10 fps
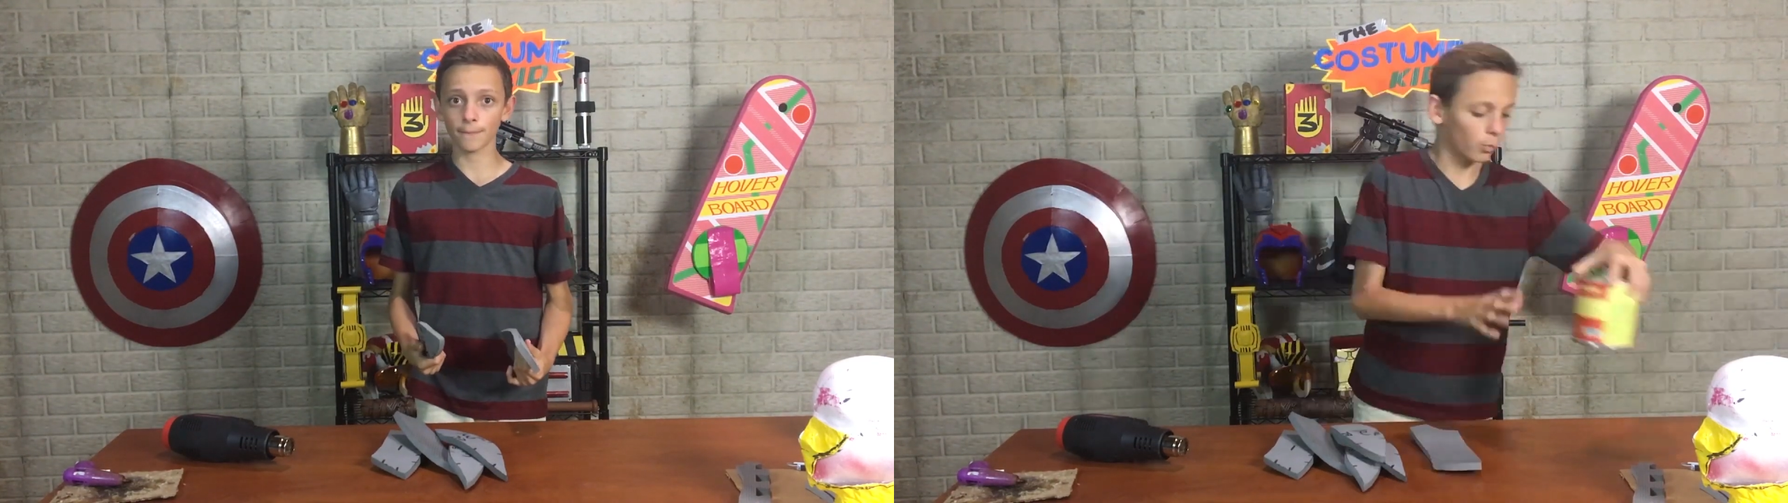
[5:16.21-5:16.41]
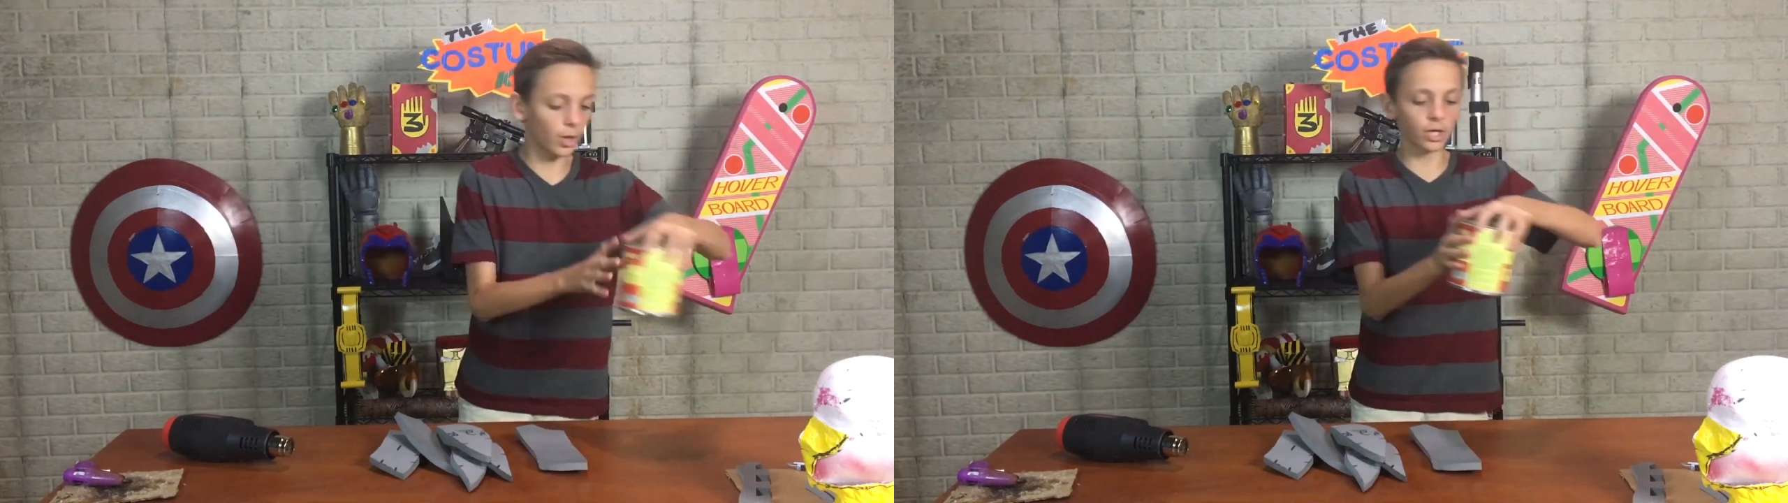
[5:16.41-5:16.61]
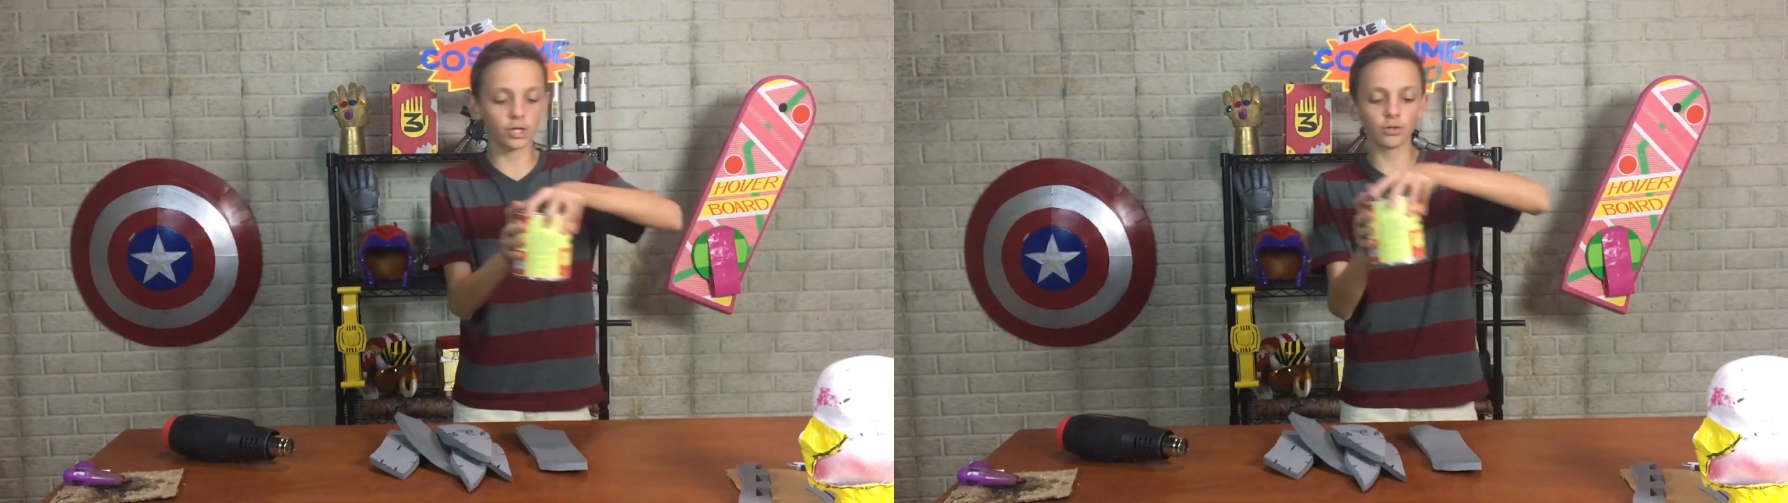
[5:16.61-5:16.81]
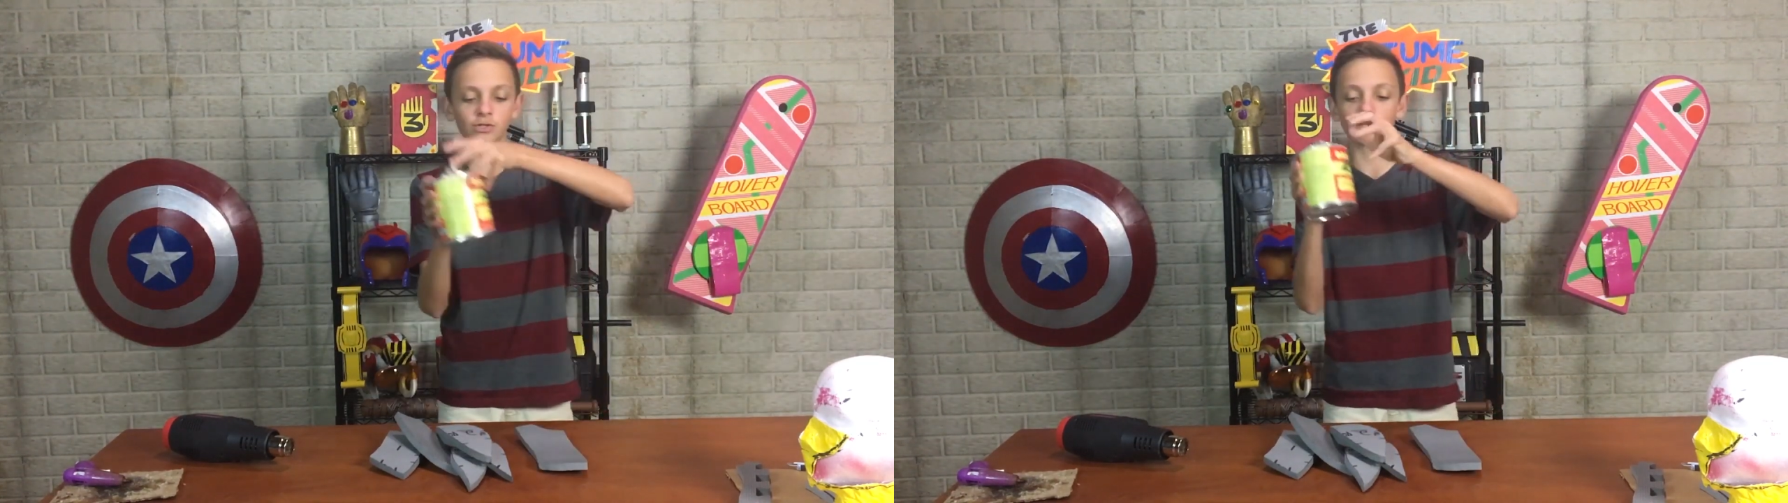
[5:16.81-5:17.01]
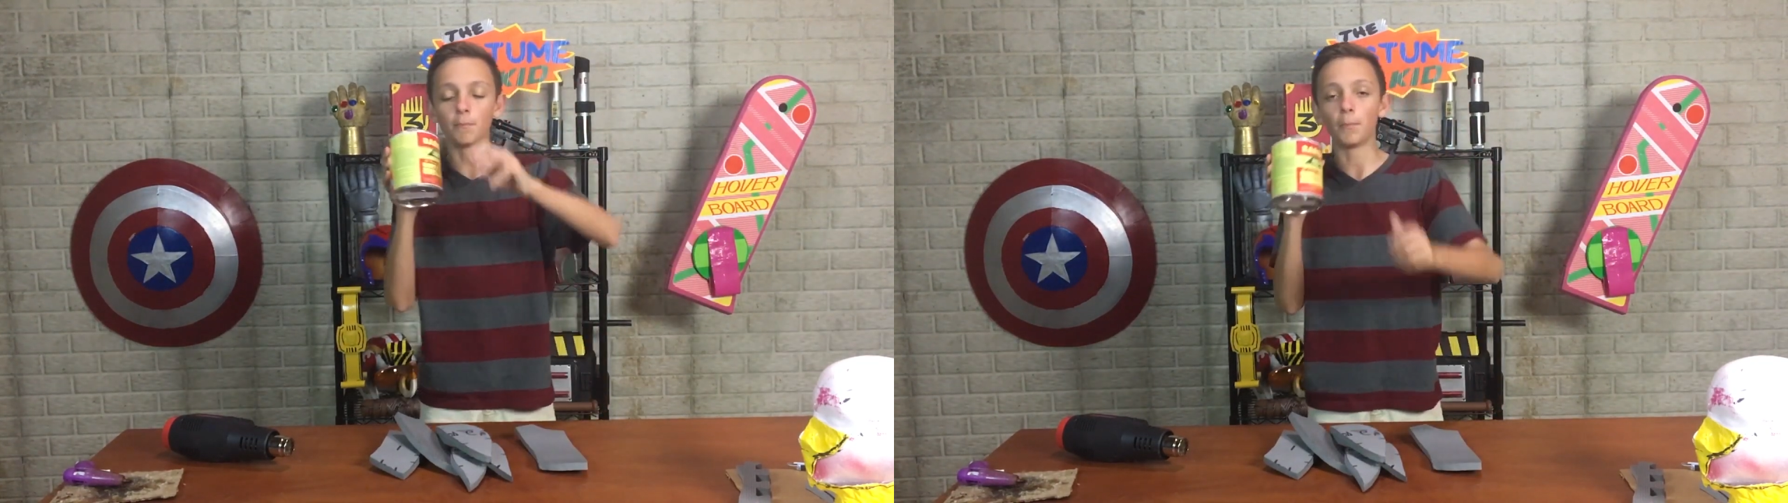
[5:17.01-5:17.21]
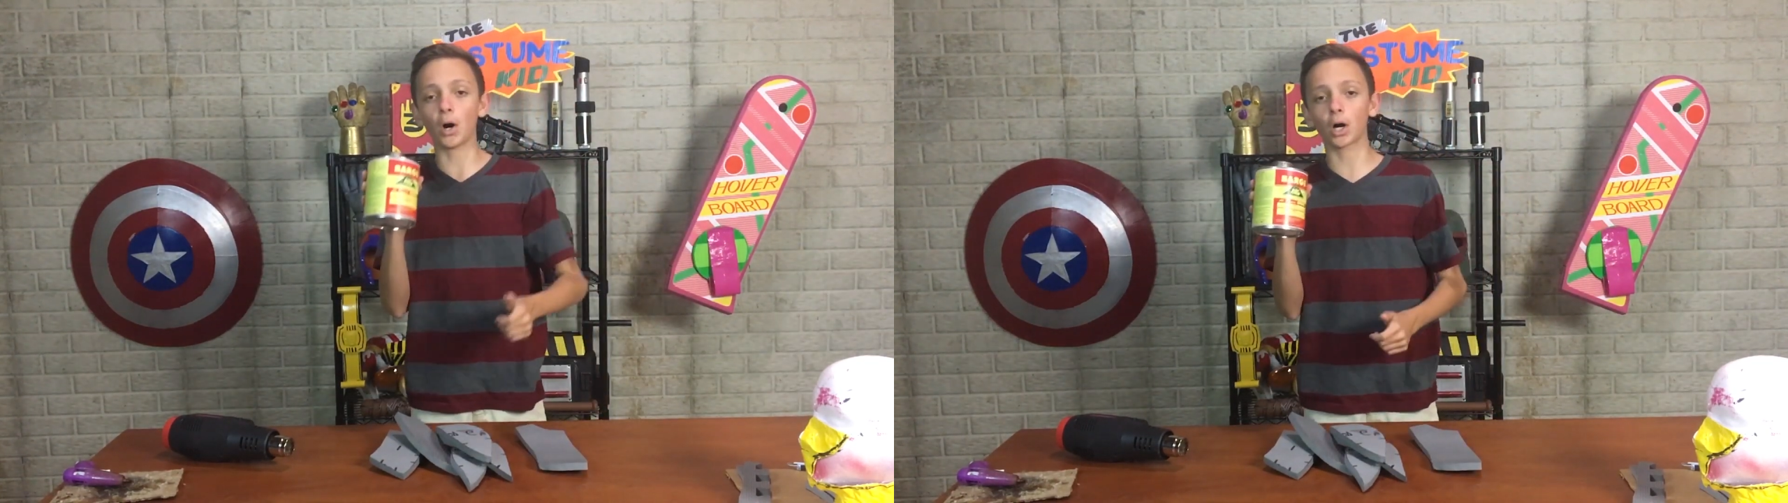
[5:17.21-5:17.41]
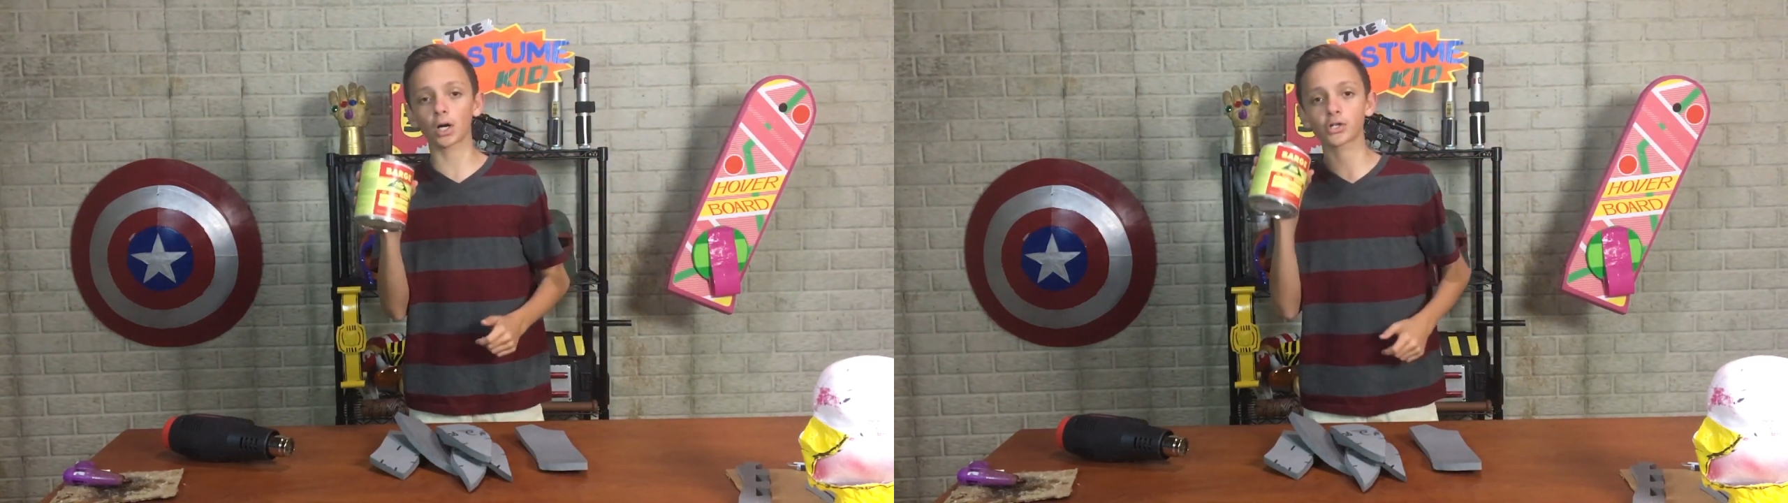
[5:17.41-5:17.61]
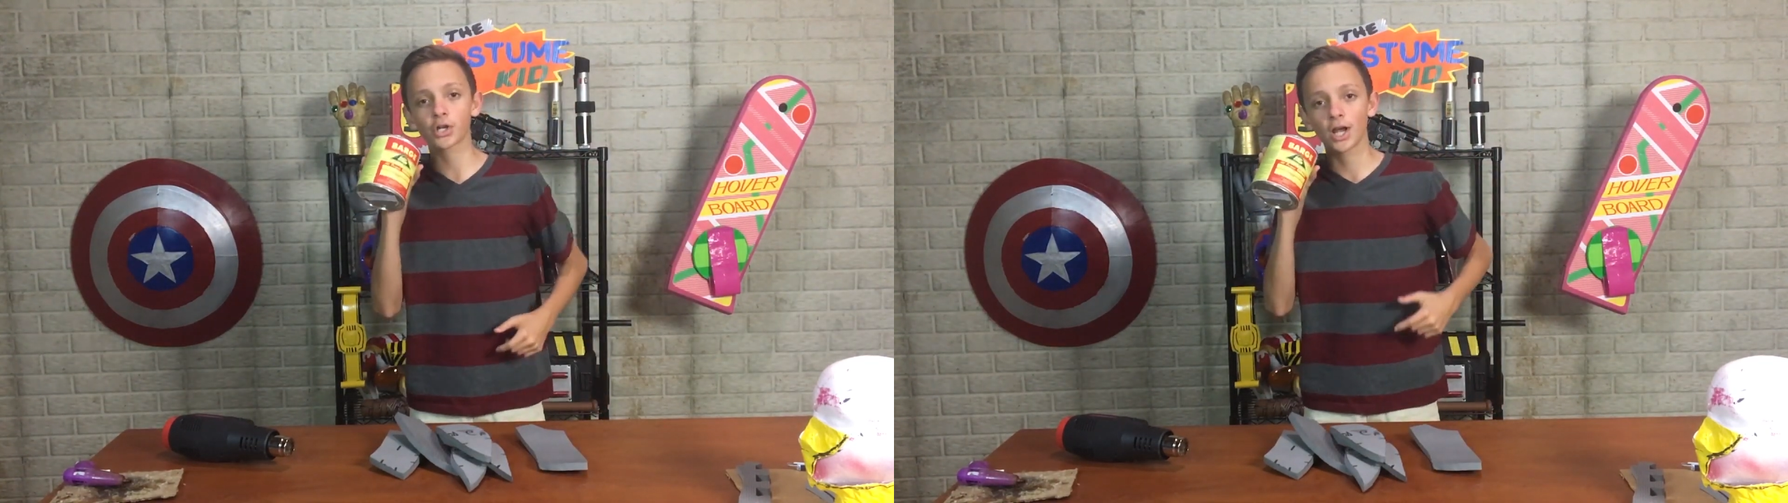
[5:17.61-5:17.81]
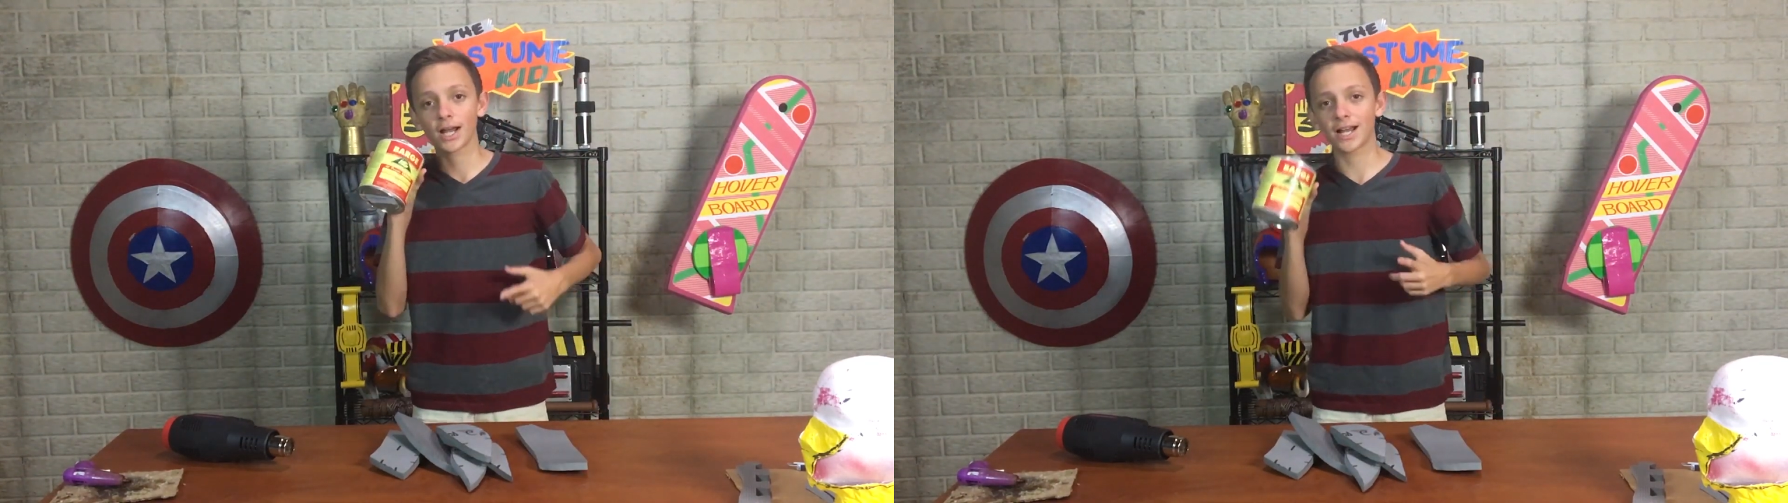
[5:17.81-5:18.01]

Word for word: We're gonna use some barge